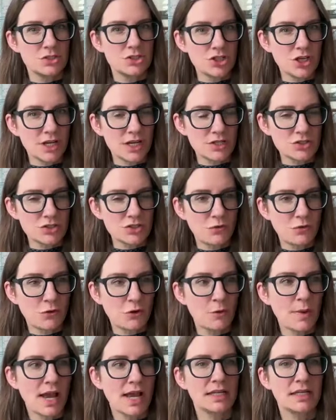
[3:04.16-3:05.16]
changed
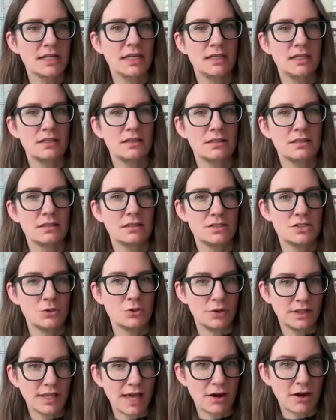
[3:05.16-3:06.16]
formatting
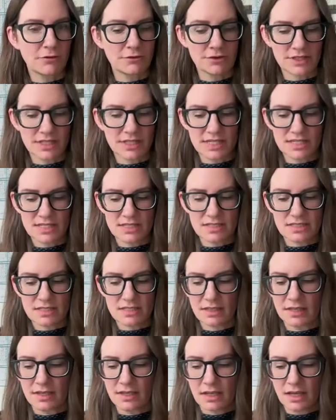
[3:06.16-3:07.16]
to allow for
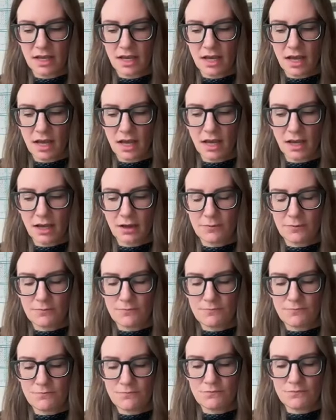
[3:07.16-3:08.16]
this.
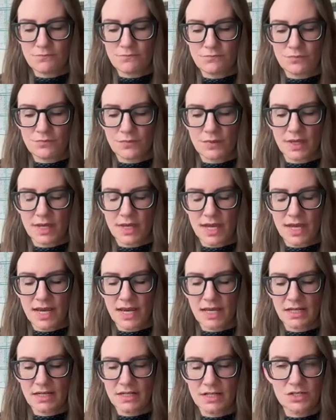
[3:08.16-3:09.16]
Um,
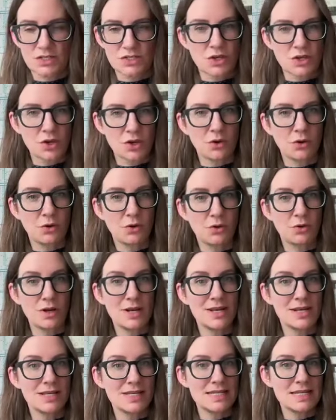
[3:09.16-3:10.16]
and
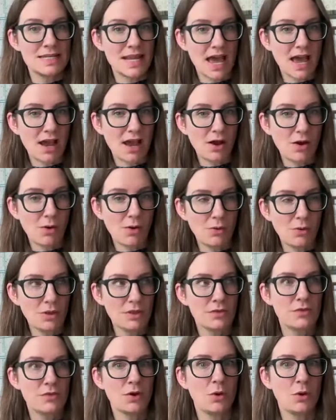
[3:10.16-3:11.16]
so
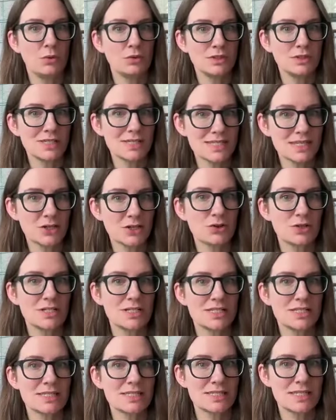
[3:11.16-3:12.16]
now the only
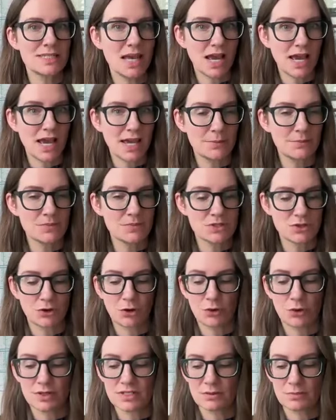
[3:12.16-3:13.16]
synchronous times
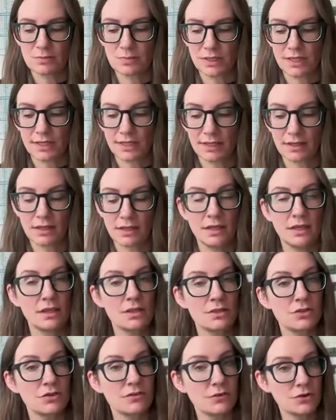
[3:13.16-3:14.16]
are going to be
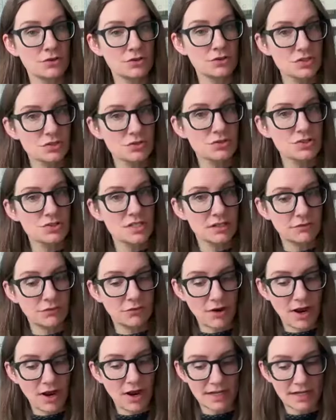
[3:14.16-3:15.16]
the first Thursday
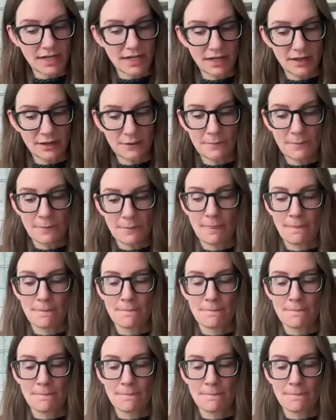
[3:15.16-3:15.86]
and Friday.